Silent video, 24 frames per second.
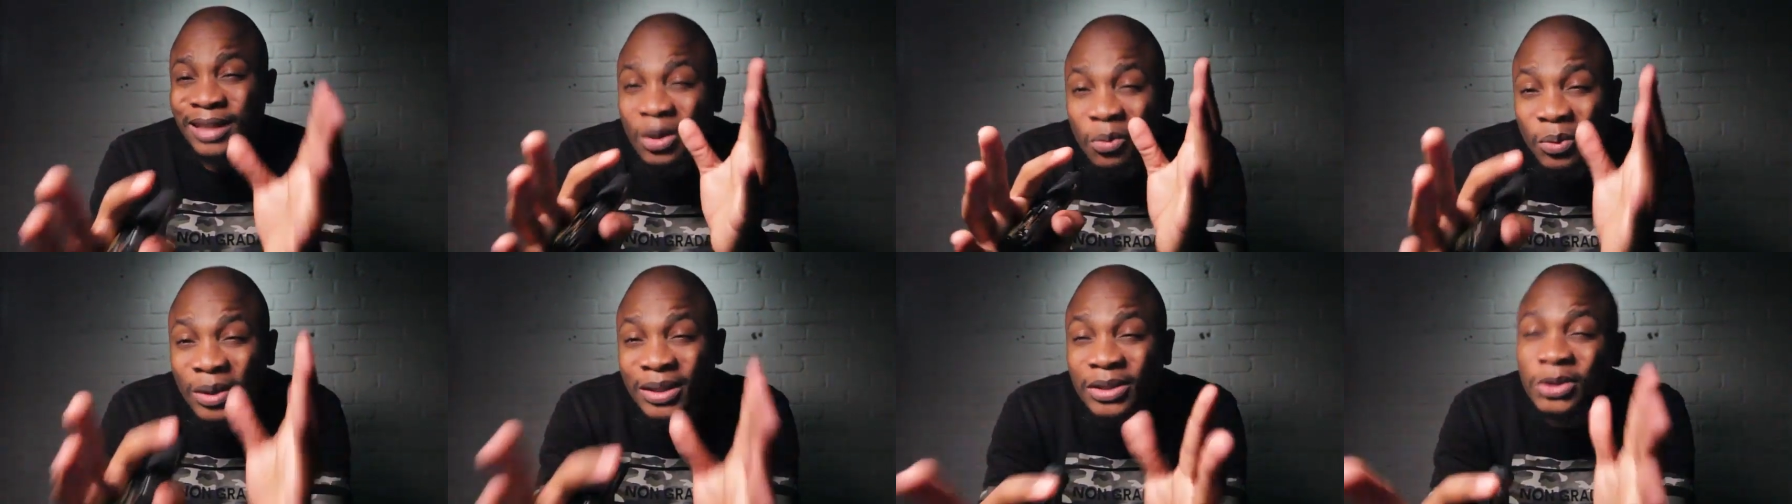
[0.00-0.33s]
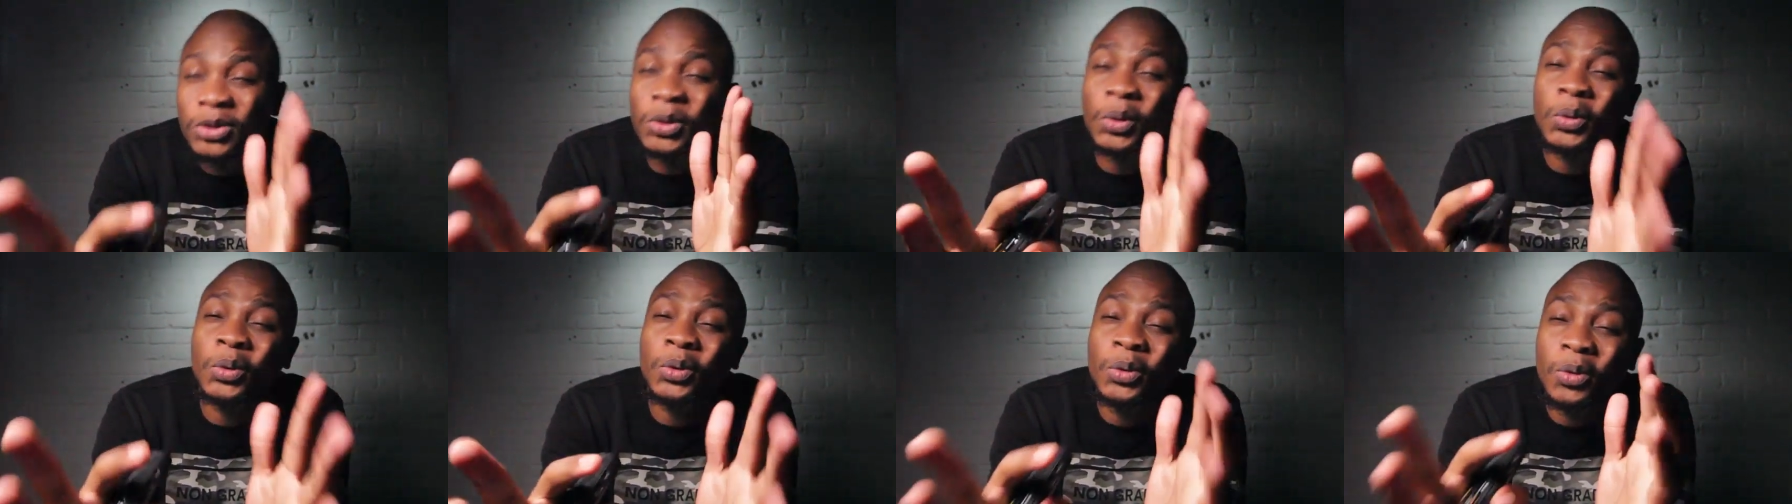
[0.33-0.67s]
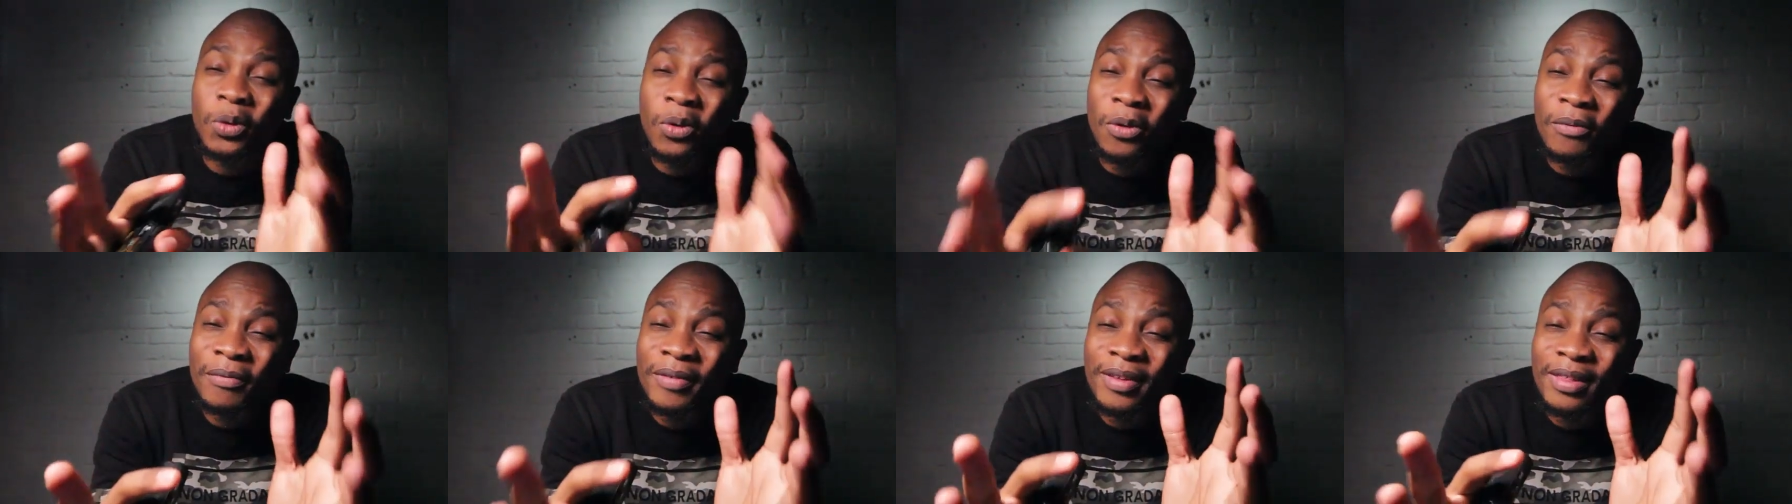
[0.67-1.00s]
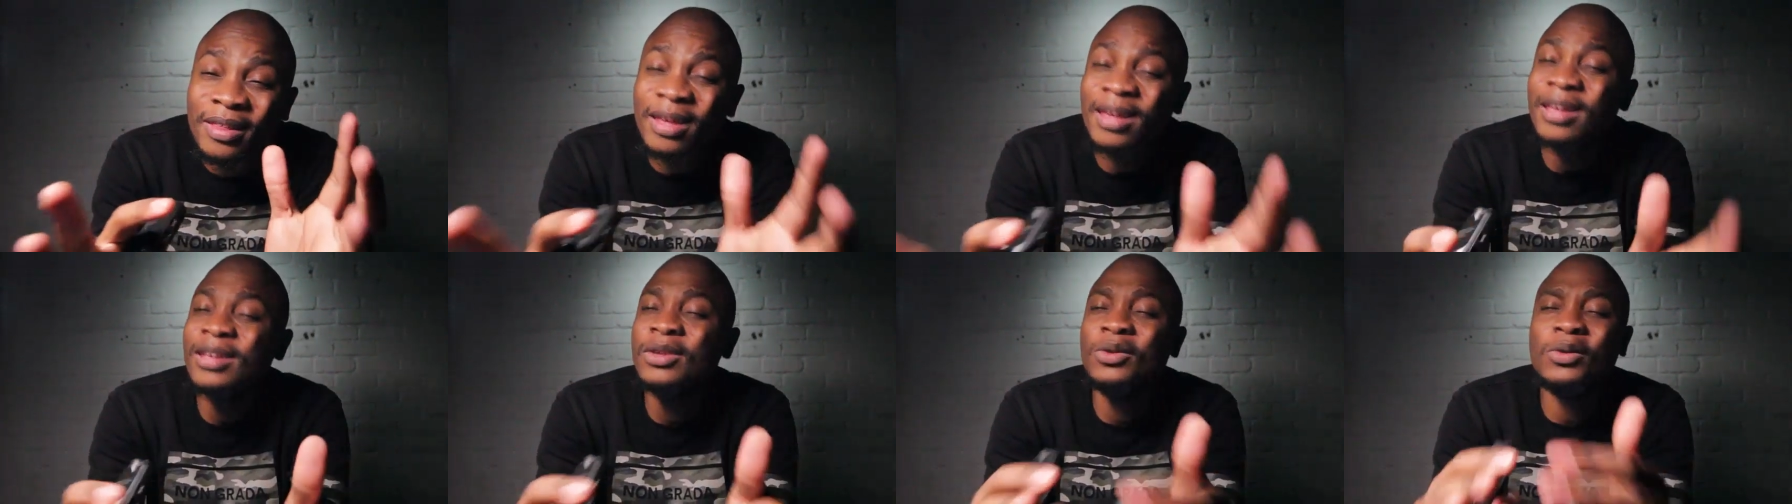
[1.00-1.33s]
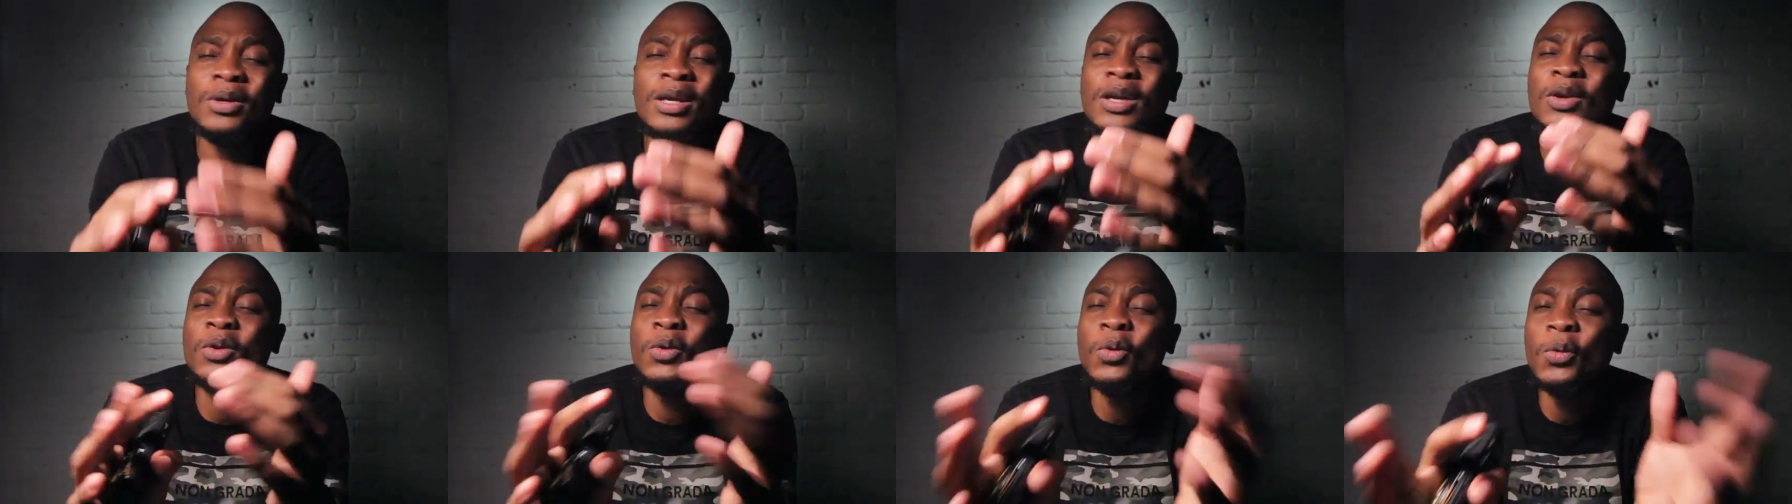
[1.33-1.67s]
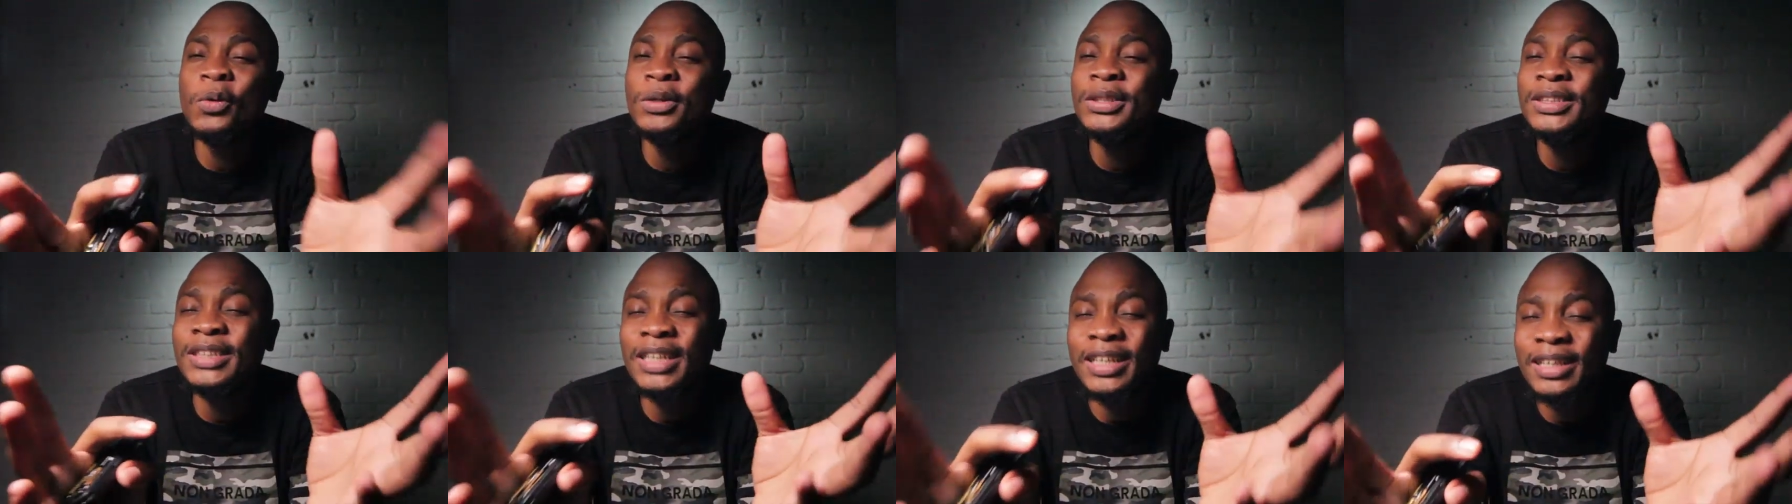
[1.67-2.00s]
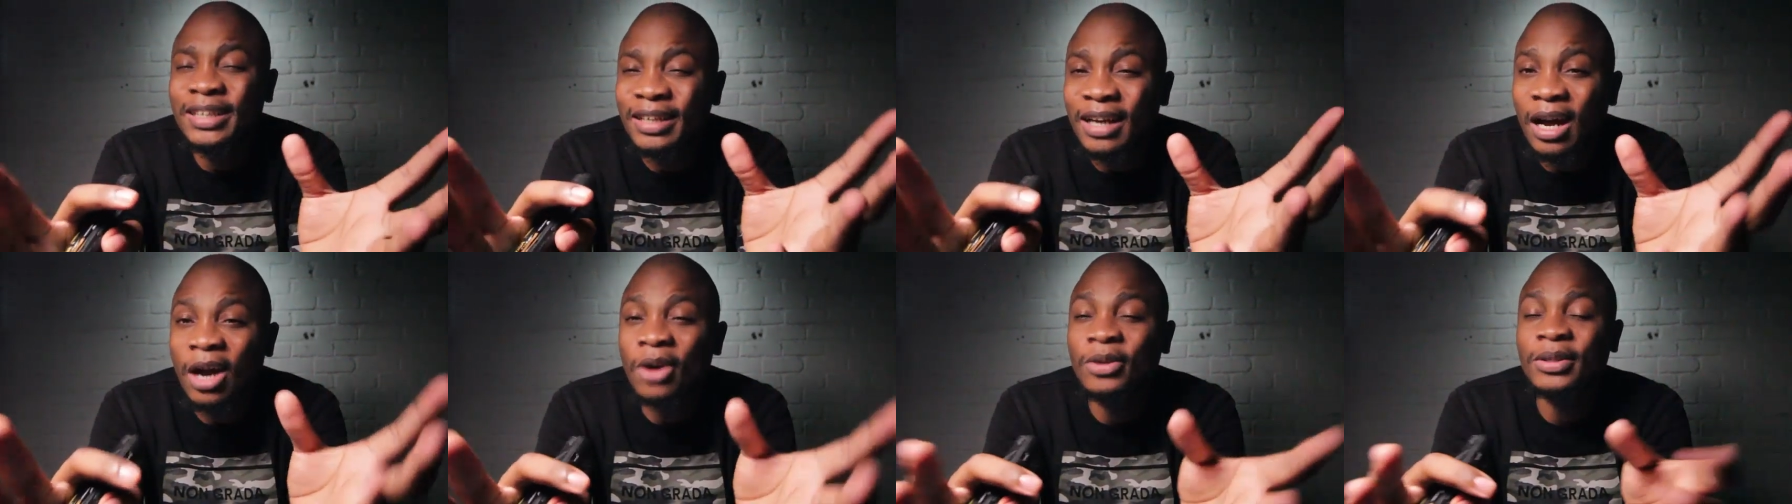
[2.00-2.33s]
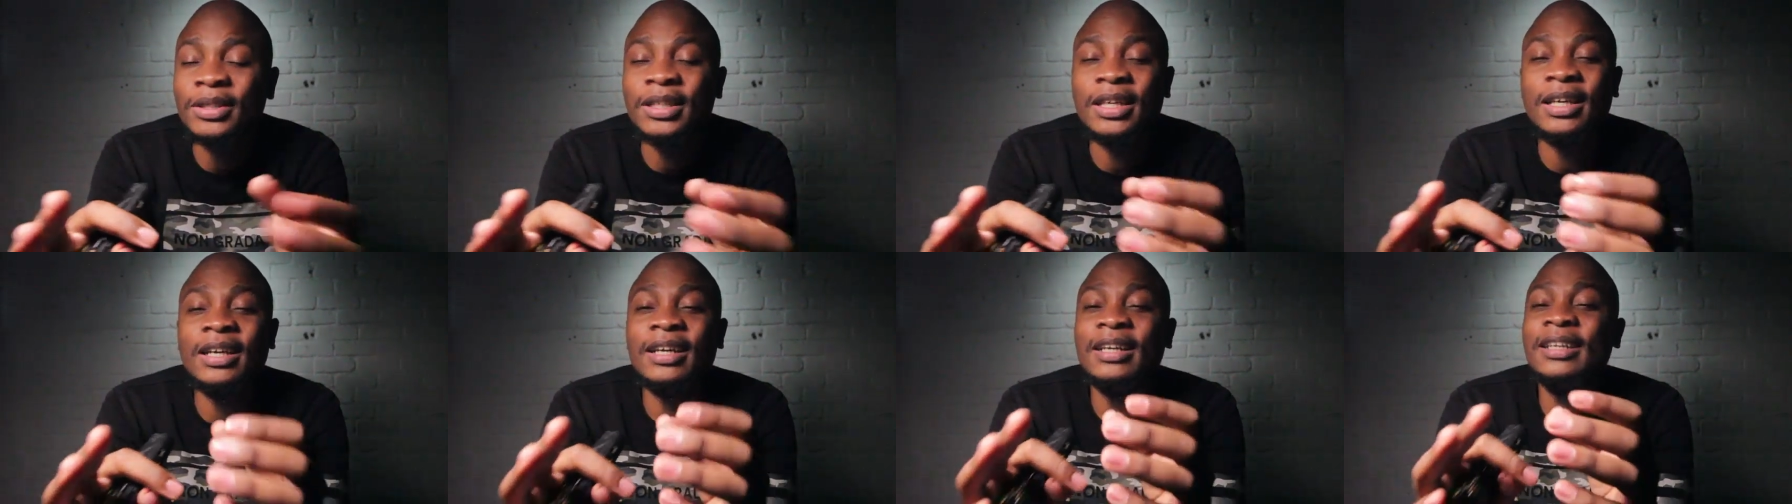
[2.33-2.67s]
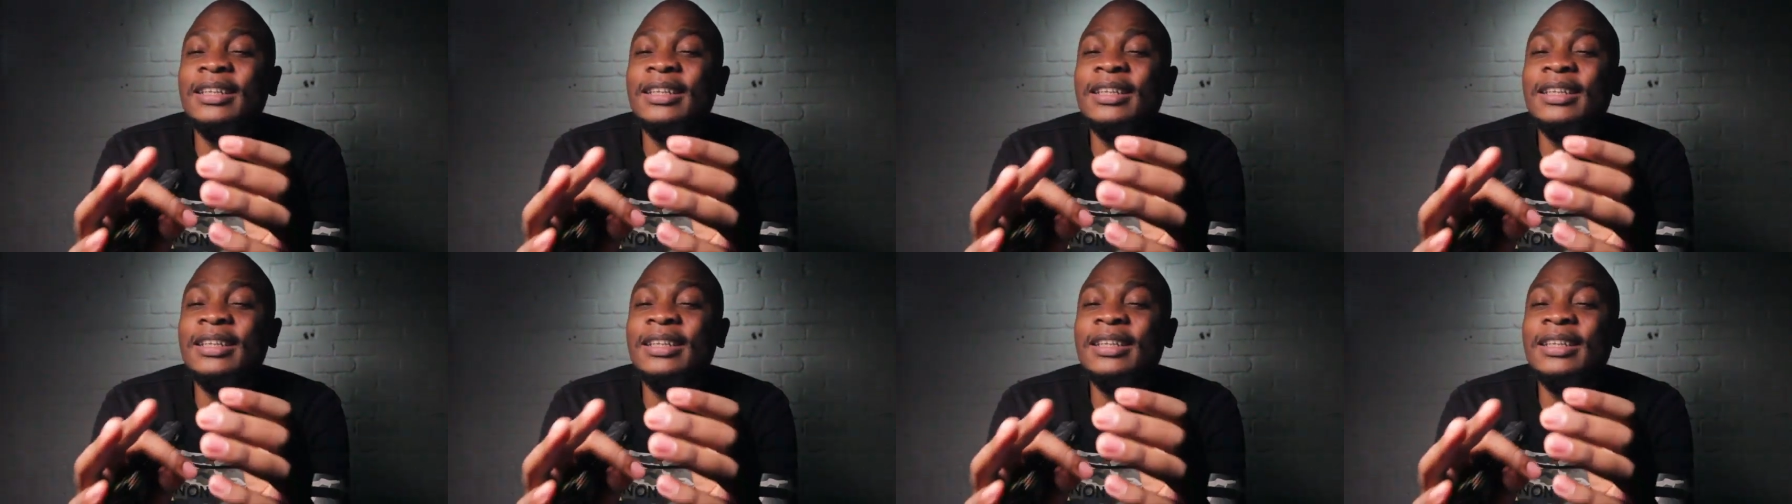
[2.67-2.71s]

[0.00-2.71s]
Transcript: that was told over there. You can go check it out.